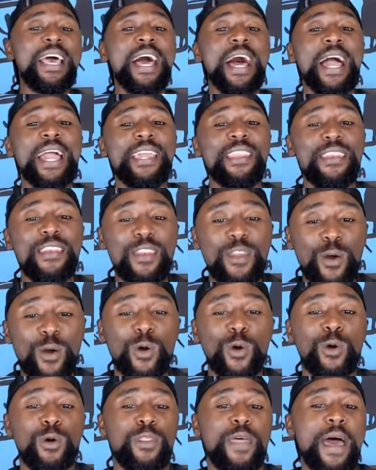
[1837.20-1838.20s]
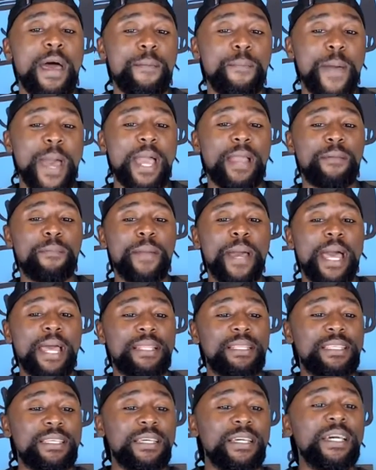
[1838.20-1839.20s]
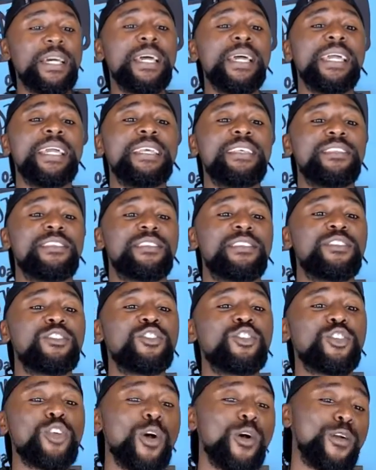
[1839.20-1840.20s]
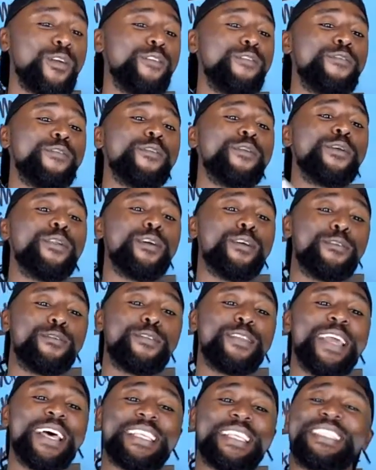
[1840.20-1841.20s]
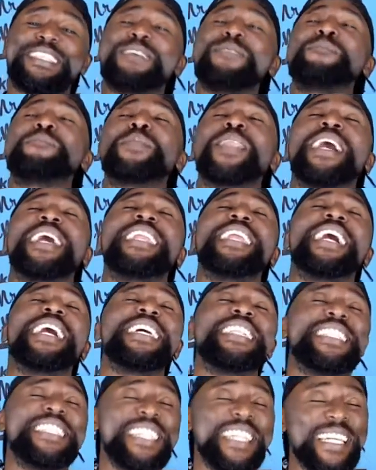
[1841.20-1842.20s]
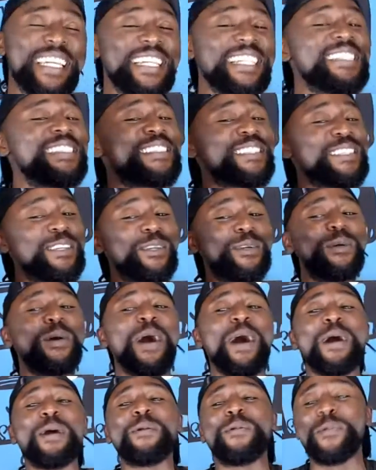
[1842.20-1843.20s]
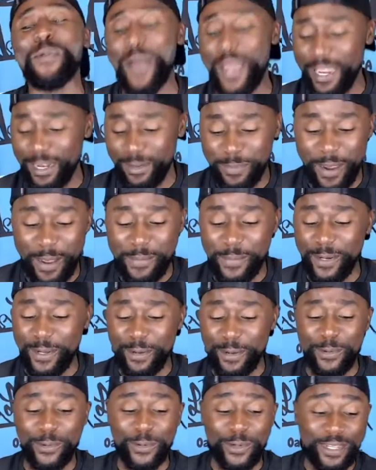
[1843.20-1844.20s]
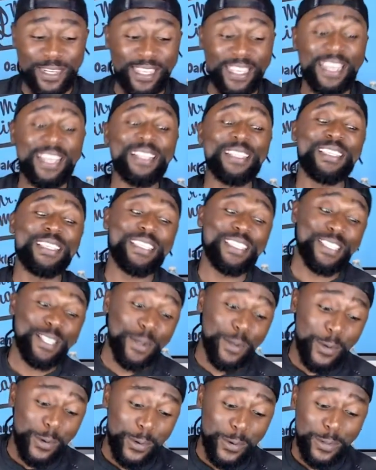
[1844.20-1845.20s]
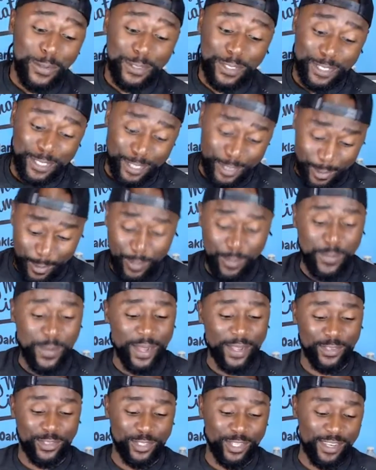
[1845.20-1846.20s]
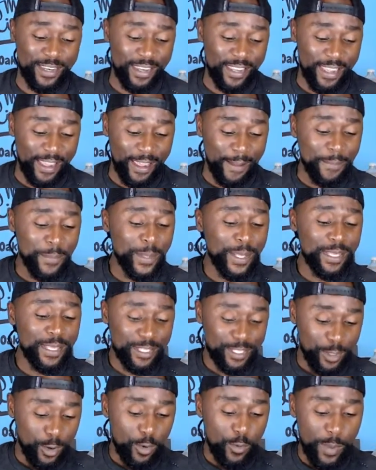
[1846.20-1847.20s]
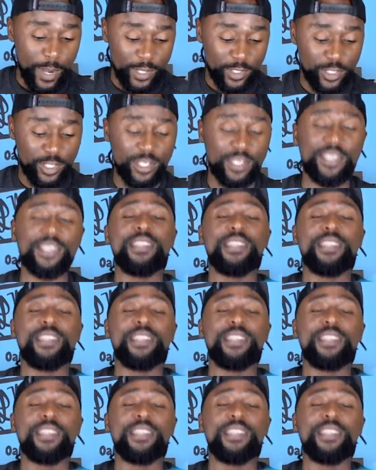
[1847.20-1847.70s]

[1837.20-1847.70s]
I know that back matter is chock full of lesson plan ideas. You are right, Pamela Courtney. So much in here. So much indeed.